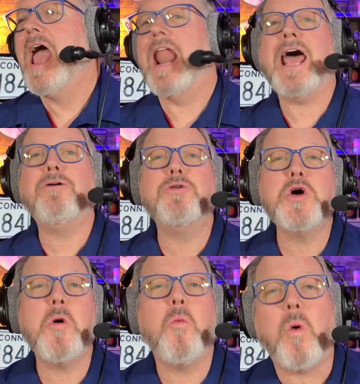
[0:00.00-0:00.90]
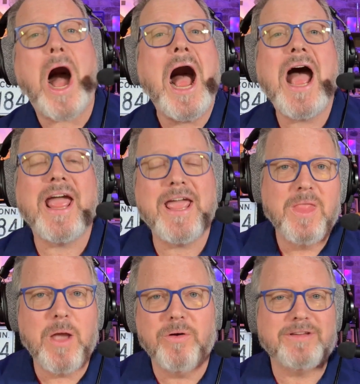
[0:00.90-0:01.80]
And I don't know
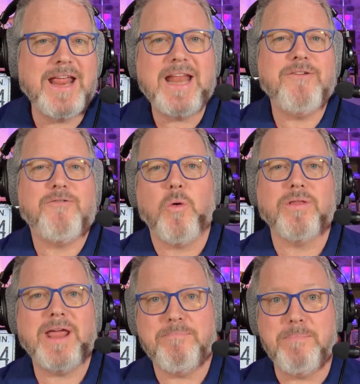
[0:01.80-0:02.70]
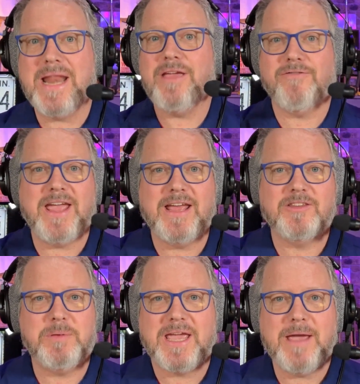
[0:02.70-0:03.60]
why it was in 84 that
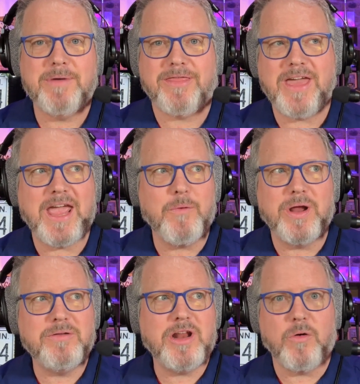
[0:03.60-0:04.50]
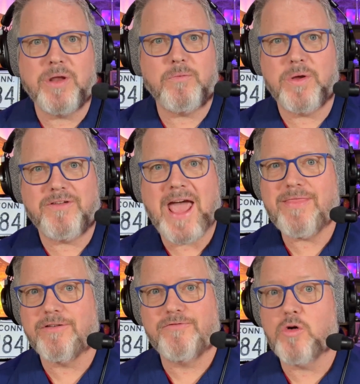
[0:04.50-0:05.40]
minivans became a thing when, you know, we'd
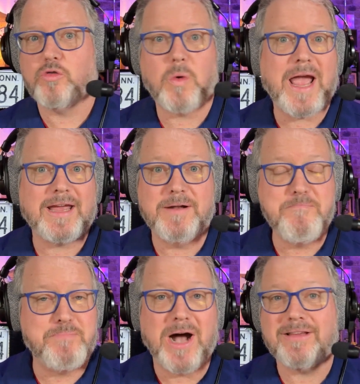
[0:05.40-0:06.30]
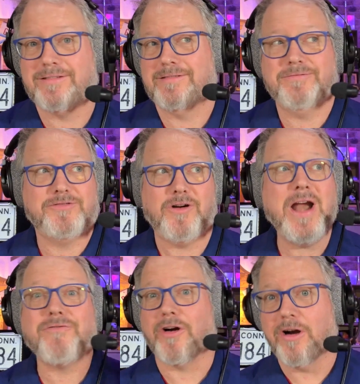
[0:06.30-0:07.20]
had the Volkswagen bus
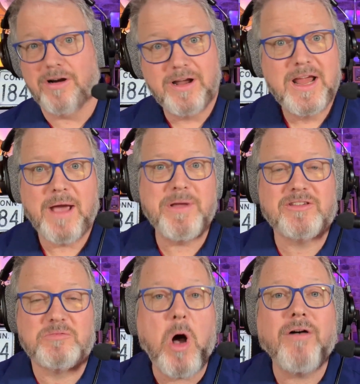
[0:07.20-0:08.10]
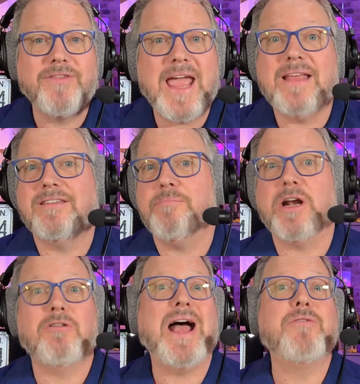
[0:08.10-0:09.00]
forever. I mean, small vans have been
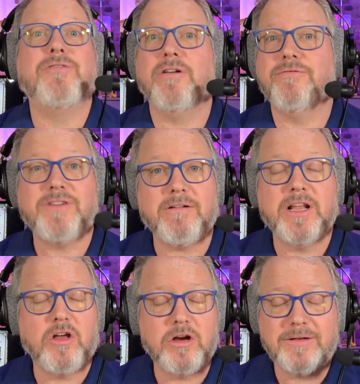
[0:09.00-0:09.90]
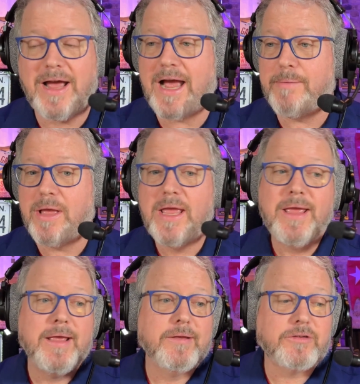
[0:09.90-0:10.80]
around for a very long time.
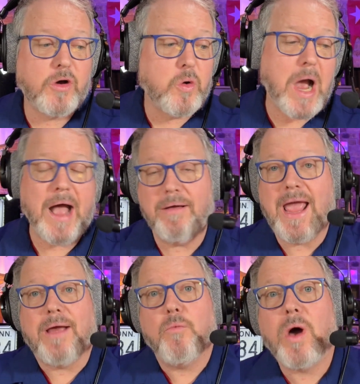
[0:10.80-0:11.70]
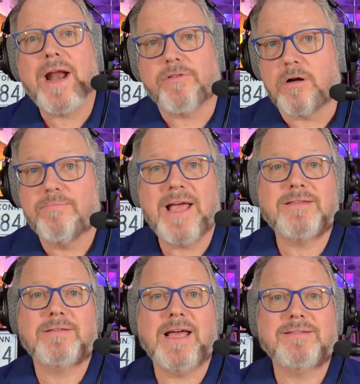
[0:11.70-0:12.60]
So, whatever.
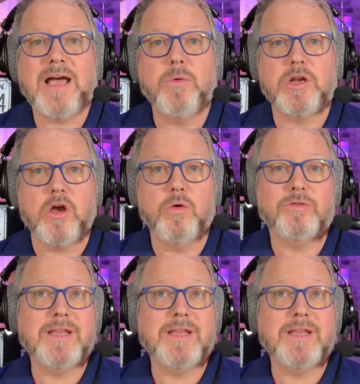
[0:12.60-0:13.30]
That's how it goes.